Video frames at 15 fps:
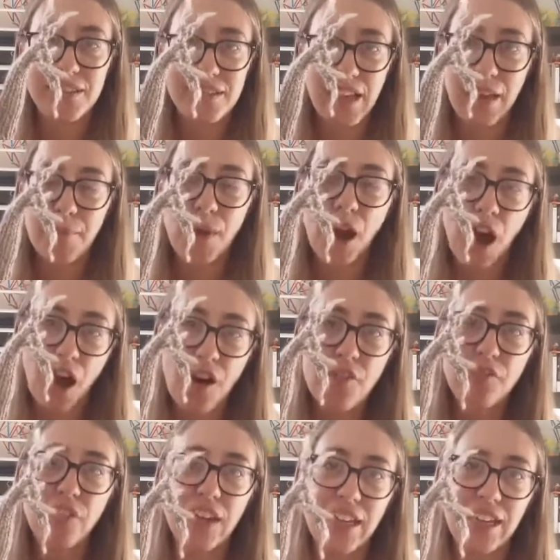
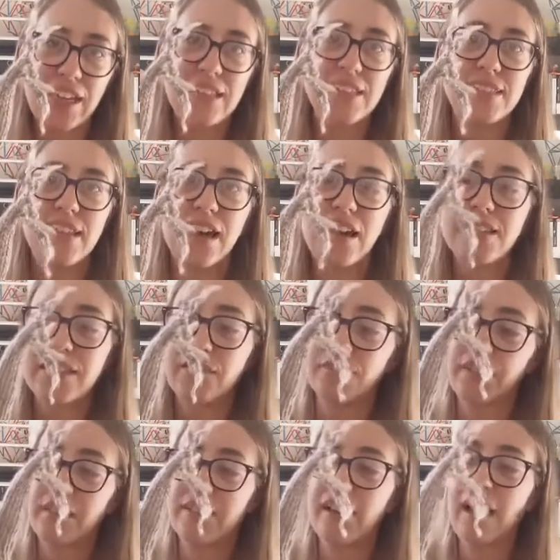halving in size
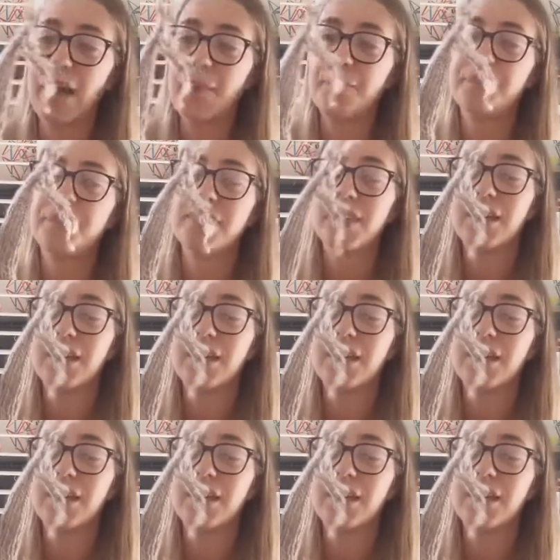every time,